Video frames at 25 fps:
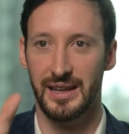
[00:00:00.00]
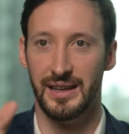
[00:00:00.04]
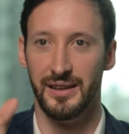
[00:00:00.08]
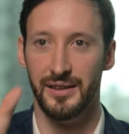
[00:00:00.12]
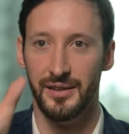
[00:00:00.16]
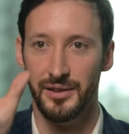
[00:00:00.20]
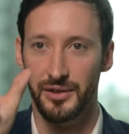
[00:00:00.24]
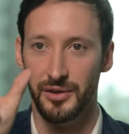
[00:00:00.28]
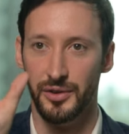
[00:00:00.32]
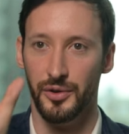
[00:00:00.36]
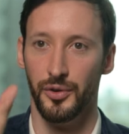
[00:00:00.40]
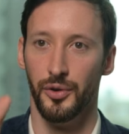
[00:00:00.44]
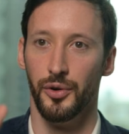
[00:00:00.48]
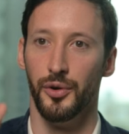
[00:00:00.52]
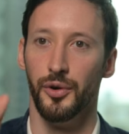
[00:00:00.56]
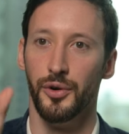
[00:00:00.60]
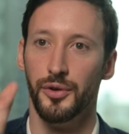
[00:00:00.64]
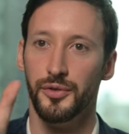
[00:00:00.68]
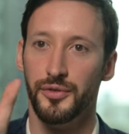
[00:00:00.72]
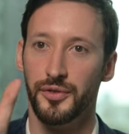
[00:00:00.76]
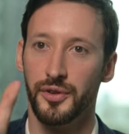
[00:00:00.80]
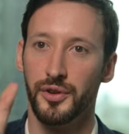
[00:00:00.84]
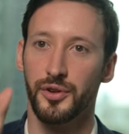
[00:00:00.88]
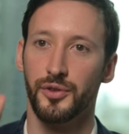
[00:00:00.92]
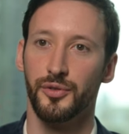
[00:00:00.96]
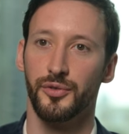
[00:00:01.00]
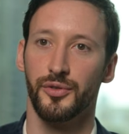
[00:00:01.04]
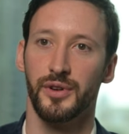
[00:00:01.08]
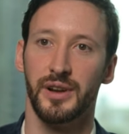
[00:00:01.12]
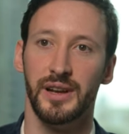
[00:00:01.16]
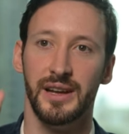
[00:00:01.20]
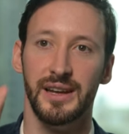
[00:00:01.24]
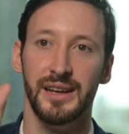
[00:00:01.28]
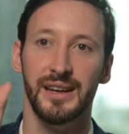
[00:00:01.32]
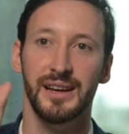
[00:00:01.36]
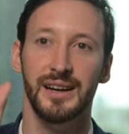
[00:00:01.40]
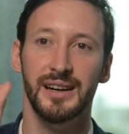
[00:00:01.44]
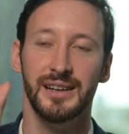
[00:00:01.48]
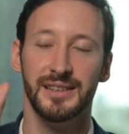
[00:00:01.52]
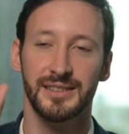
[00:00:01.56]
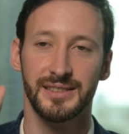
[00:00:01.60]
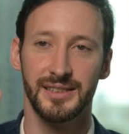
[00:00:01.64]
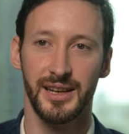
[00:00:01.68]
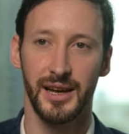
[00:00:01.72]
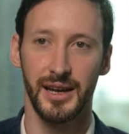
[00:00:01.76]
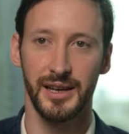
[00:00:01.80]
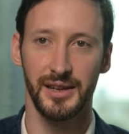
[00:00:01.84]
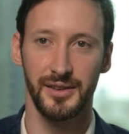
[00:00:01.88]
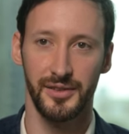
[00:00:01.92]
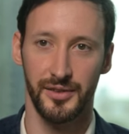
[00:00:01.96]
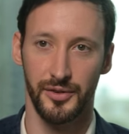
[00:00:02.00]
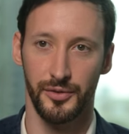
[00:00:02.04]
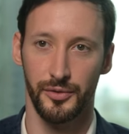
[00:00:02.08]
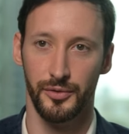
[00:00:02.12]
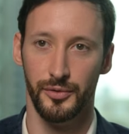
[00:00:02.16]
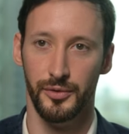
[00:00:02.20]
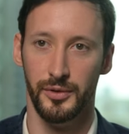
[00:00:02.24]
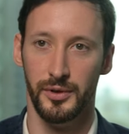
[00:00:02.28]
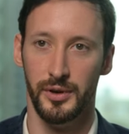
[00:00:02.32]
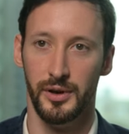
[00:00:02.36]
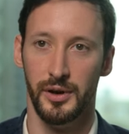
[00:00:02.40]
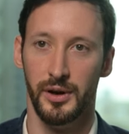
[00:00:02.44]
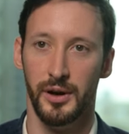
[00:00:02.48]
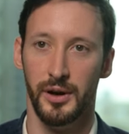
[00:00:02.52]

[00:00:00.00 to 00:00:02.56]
in your degree title.